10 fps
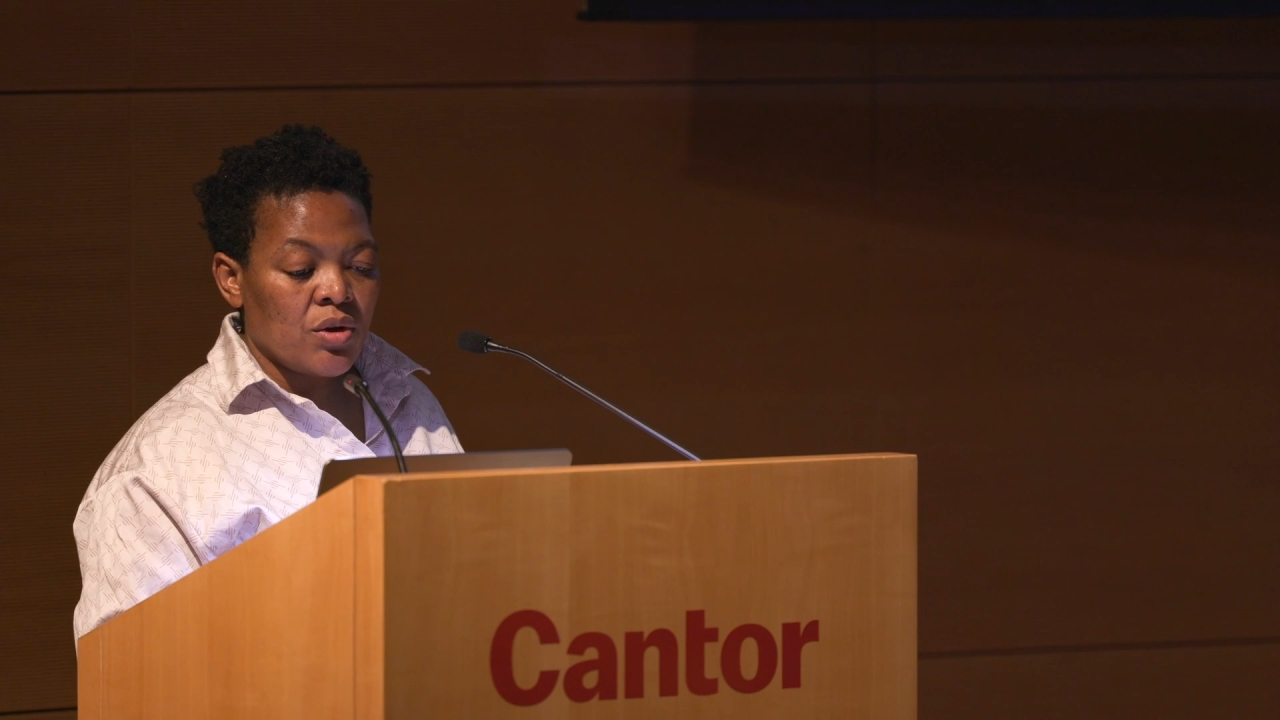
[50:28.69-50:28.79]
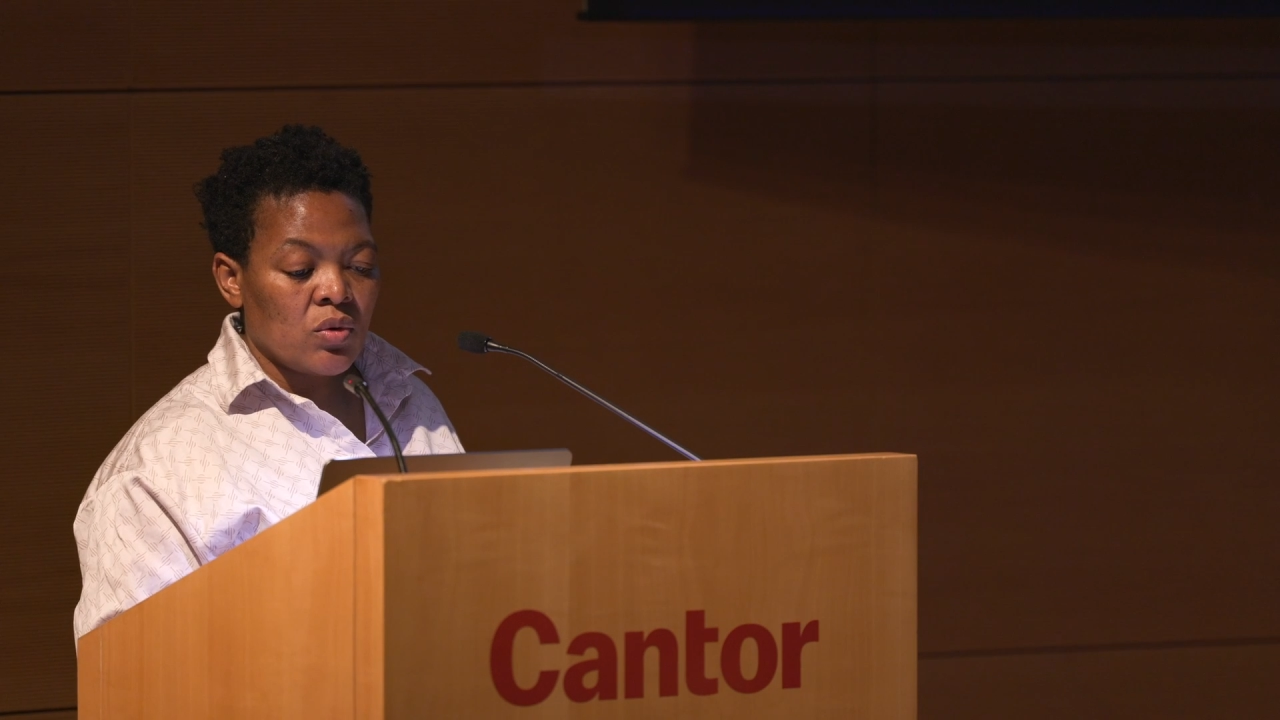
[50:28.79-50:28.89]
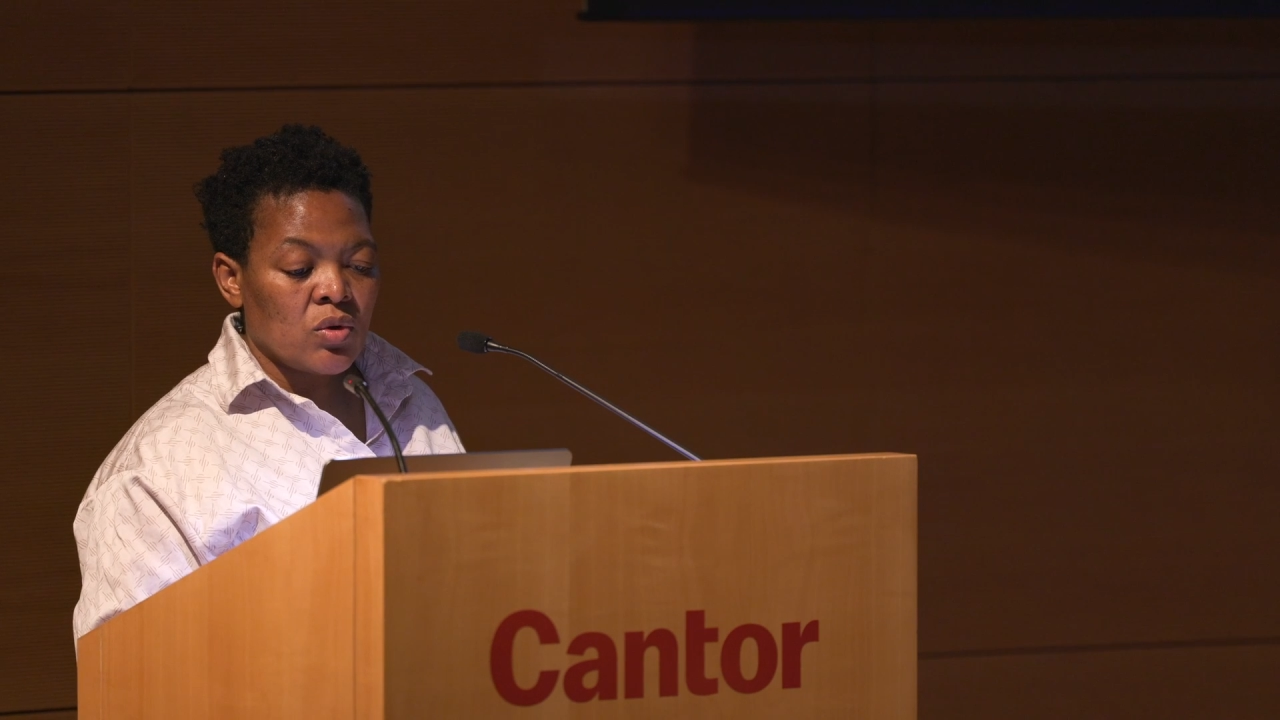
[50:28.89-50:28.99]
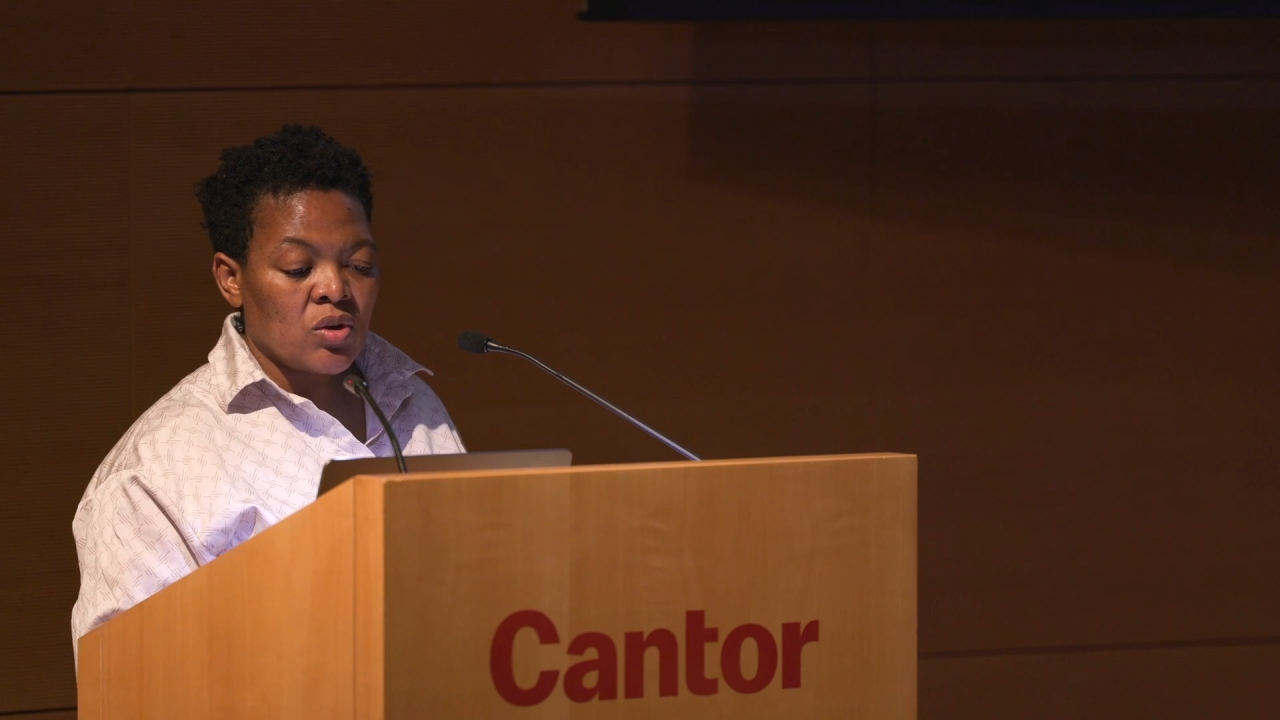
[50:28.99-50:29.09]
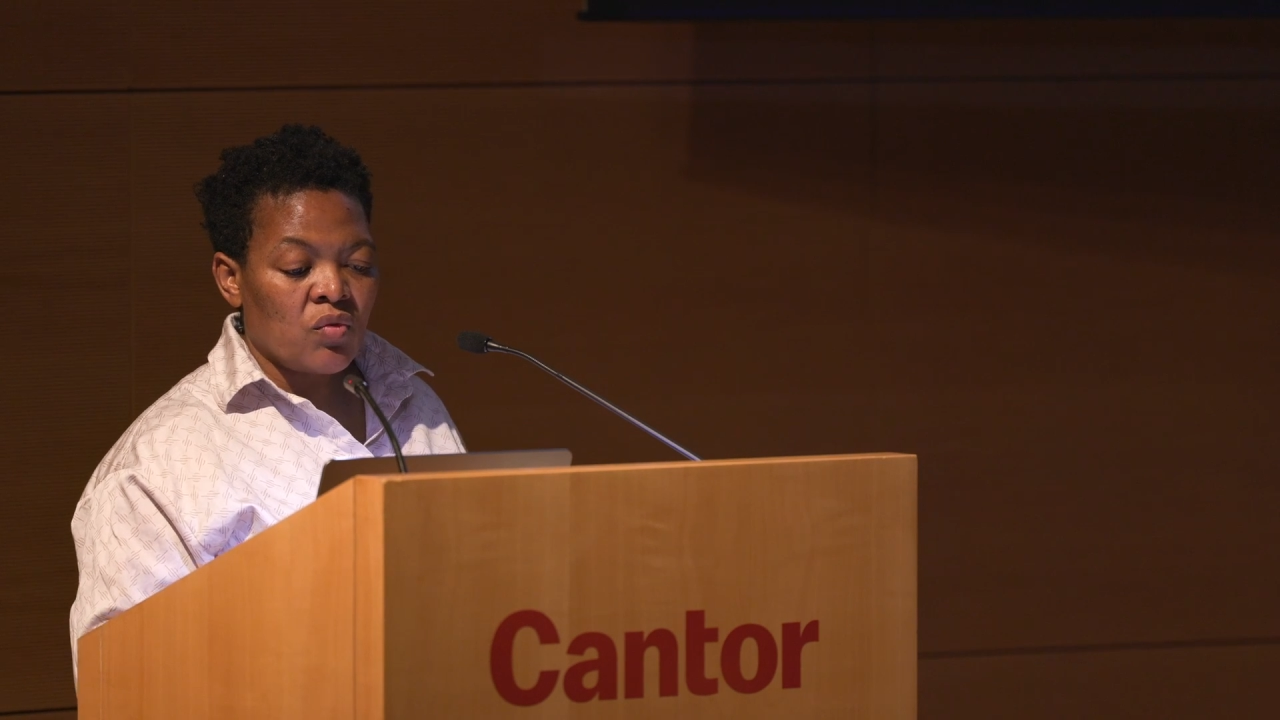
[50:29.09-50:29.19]
we
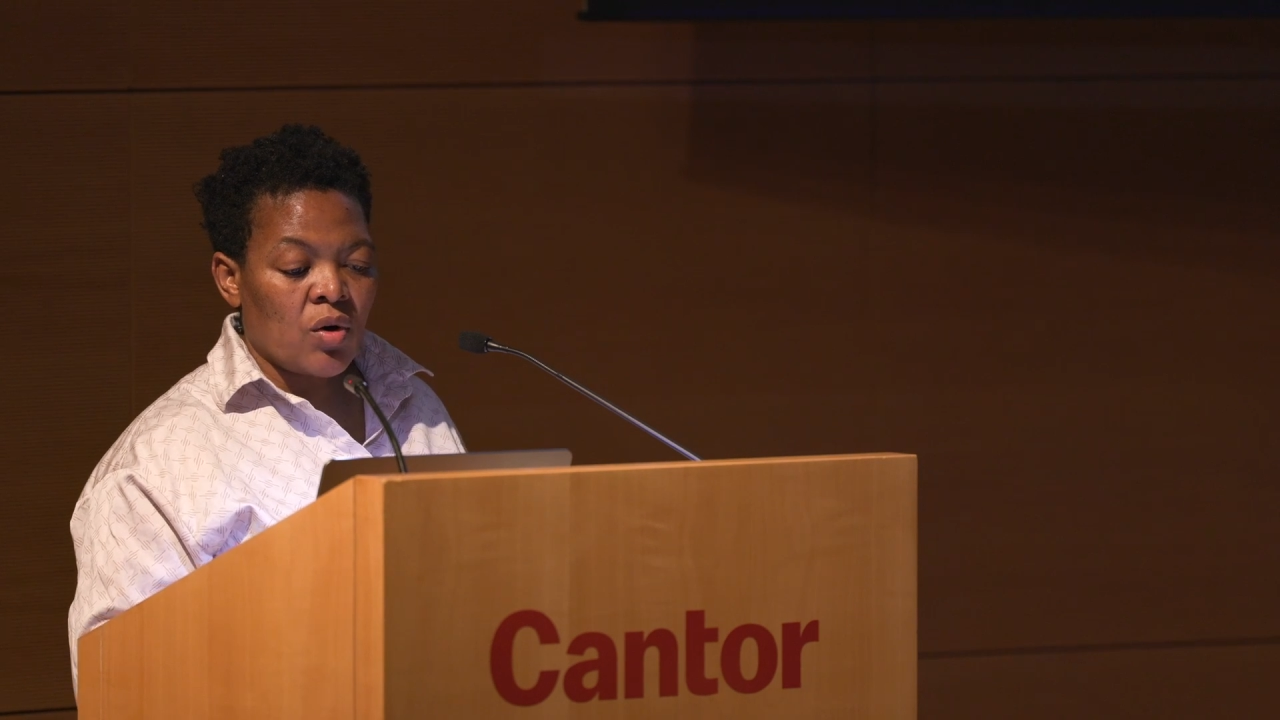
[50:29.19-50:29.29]
use